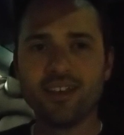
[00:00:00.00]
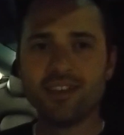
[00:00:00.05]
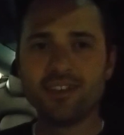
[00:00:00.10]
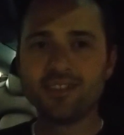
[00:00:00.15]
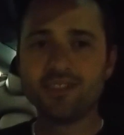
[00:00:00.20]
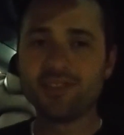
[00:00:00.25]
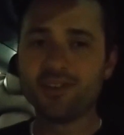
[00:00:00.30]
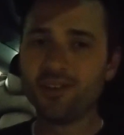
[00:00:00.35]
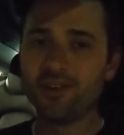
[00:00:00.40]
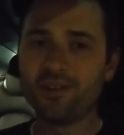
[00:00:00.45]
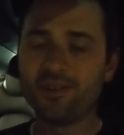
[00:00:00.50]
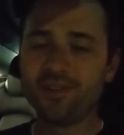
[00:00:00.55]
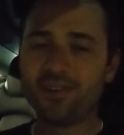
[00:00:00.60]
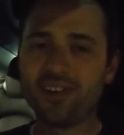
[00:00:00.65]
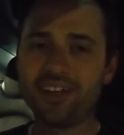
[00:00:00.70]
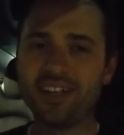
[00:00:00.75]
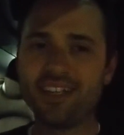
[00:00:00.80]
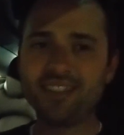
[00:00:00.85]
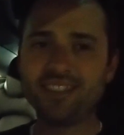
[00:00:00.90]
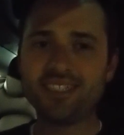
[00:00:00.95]
So
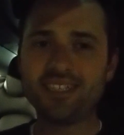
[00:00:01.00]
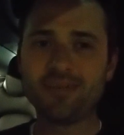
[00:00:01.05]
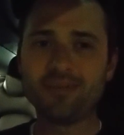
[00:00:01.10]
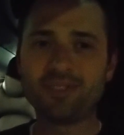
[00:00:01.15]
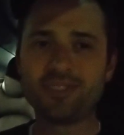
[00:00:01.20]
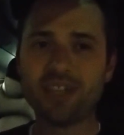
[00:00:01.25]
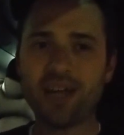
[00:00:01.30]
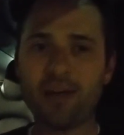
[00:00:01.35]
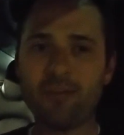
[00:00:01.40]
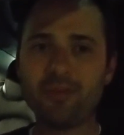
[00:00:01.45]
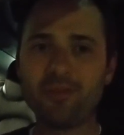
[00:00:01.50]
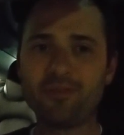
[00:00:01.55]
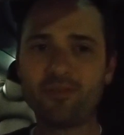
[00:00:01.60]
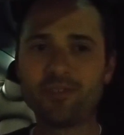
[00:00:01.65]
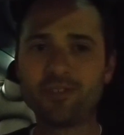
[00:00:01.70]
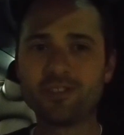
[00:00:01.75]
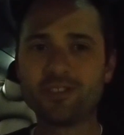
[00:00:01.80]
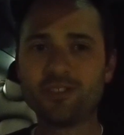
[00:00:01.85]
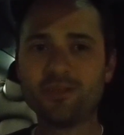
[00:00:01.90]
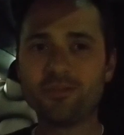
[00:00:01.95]
I ended up stopping
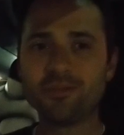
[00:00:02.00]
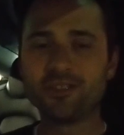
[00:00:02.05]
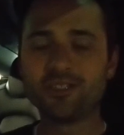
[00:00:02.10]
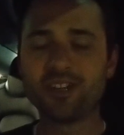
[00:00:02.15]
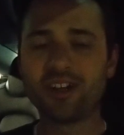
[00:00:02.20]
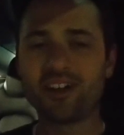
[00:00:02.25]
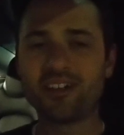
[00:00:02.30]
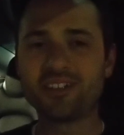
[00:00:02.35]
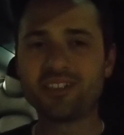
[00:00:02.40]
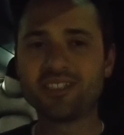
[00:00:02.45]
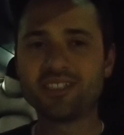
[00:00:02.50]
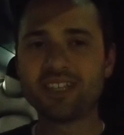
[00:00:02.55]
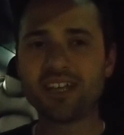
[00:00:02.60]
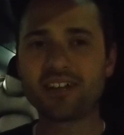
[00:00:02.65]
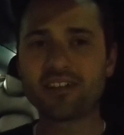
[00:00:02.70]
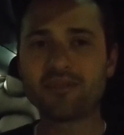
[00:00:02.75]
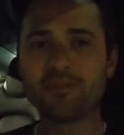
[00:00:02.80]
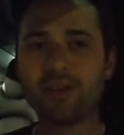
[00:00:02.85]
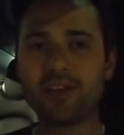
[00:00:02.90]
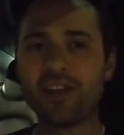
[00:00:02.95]
for a Supercharge in
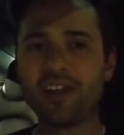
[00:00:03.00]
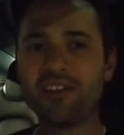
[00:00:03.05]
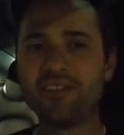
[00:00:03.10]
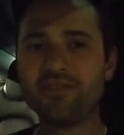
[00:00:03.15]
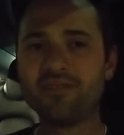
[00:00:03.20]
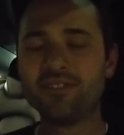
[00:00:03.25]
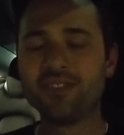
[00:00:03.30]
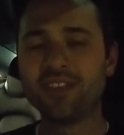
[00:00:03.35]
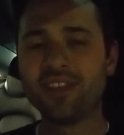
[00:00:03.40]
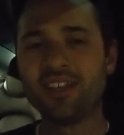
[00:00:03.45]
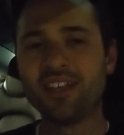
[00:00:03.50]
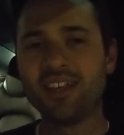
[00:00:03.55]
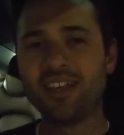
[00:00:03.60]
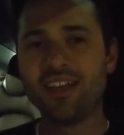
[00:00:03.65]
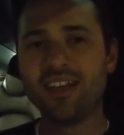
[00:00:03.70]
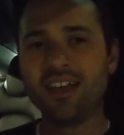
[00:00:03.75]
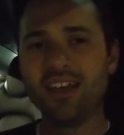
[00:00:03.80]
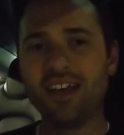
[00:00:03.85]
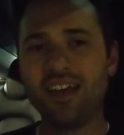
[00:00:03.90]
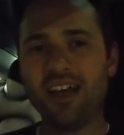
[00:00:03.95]
Sacramento.
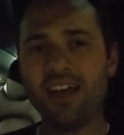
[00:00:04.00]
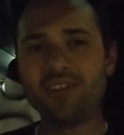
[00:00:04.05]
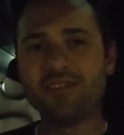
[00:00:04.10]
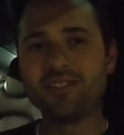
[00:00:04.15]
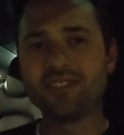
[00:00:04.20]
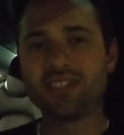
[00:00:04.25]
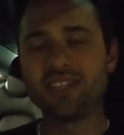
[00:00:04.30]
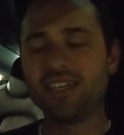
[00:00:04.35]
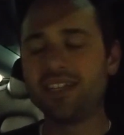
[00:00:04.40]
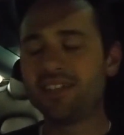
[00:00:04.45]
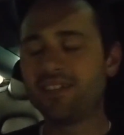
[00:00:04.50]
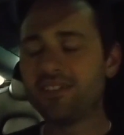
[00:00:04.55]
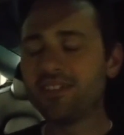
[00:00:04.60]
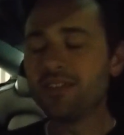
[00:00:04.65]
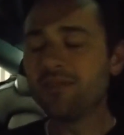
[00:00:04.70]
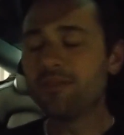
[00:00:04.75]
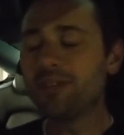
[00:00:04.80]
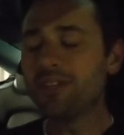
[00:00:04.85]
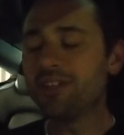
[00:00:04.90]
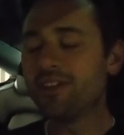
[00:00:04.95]
I was getting a
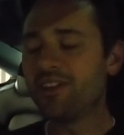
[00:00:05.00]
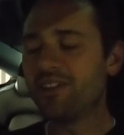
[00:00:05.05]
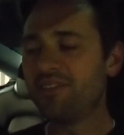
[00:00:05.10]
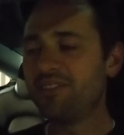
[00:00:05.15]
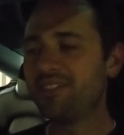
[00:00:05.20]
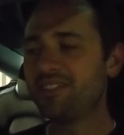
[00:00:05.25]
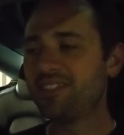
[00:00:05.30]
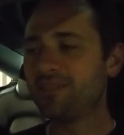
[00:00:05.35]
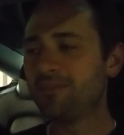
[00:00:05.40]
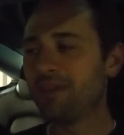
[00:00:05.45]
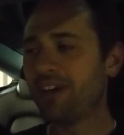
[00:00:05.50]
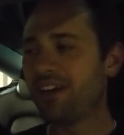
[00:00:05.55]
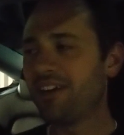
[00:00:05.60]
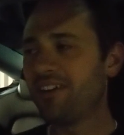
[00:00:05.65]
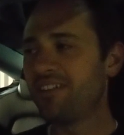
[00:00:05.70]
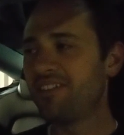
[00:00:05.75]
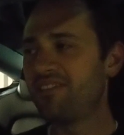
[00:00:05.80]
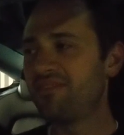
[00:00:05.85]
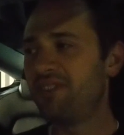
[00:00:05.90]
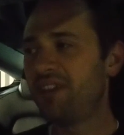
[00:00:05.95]
little bit nervous
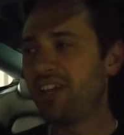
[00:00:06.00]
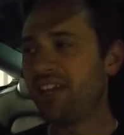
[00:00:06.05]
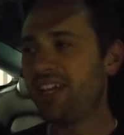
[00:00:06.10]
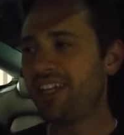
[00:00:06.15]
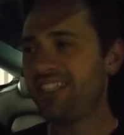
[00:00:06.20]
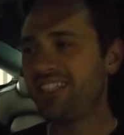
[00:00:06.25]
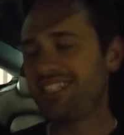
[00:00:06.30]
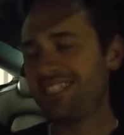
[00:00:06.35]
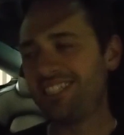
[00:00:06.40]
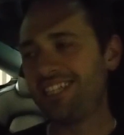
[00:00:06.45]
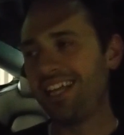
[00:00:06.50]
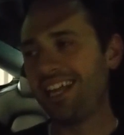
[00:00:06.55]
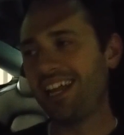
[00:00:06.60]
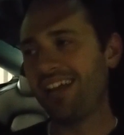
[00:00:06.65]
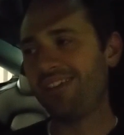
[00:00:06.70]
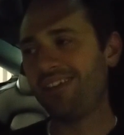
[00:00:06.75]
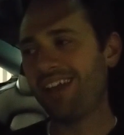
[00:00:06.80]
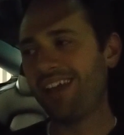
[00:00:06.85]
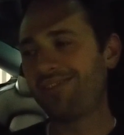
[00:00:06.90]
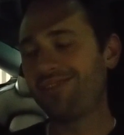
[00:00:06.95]
about range. It said
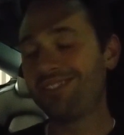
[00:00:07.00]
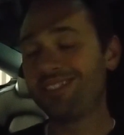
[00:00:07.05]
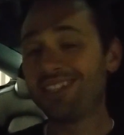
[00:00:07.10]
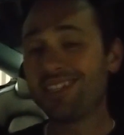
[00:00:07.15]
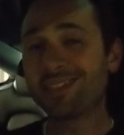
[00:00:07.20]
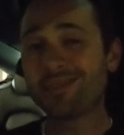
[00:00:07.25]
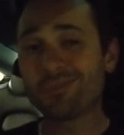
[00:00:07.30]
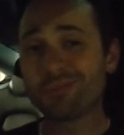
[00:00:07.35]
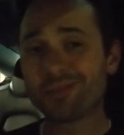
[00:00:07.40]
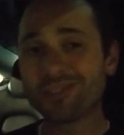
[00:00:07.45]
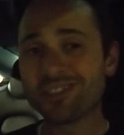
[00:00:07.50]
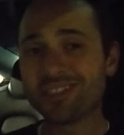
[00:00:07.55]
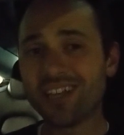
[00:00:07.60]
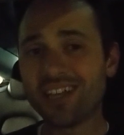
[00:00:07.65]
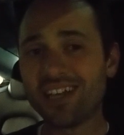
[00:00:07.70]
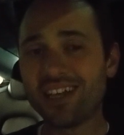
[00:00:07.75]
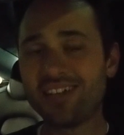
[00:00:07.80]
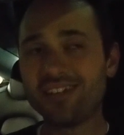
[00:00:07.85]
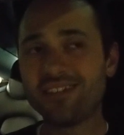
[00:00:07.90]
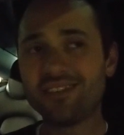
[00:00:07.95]
I would have
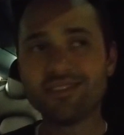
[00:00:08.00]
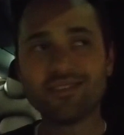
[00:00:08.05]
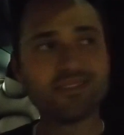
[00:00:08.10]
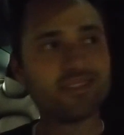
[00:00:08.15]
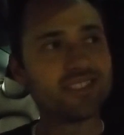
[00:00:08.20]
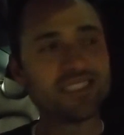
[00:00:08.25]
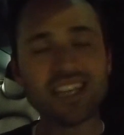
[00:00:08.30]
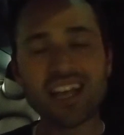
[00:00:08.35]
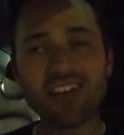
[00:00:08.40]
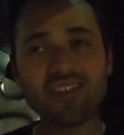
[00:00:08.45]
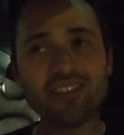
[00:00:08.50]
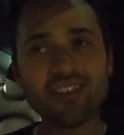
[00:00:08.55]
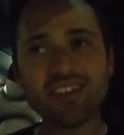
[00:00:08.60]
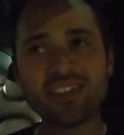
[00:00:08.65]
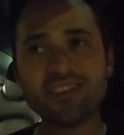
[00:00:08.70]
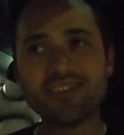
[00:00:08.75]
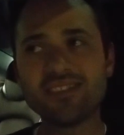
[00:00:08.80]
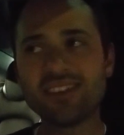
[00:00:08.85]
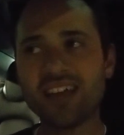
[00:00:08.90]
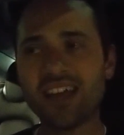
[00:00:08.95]
6% or
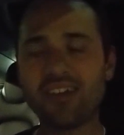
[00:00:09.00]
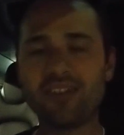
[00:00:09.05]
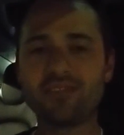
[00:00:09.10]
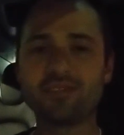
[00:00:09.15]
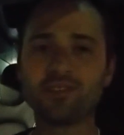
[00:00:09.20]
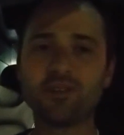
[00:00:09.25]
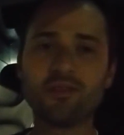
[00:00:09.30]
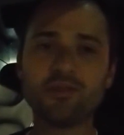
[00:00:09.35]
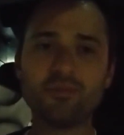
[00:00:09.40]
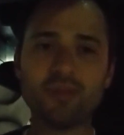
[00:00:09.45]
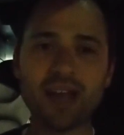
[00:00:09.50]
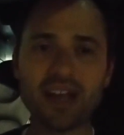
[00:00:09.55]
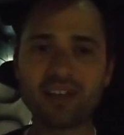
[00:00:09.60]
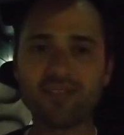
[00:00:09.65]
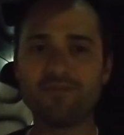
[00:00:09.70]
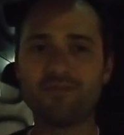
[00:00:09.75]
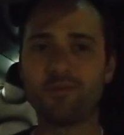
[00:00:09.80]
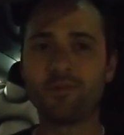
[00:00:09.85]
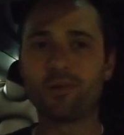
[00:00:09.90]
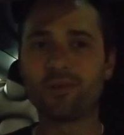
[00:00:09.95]
7. I don't know, it's going back
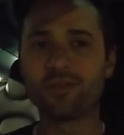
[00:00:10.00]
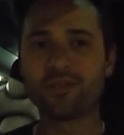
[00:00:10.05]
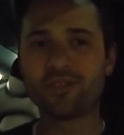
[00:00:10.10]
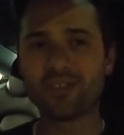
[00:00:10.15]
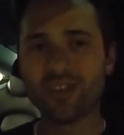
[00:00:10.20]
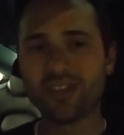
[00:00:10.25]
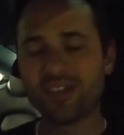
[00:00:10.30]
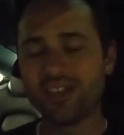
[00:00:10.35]
and forth.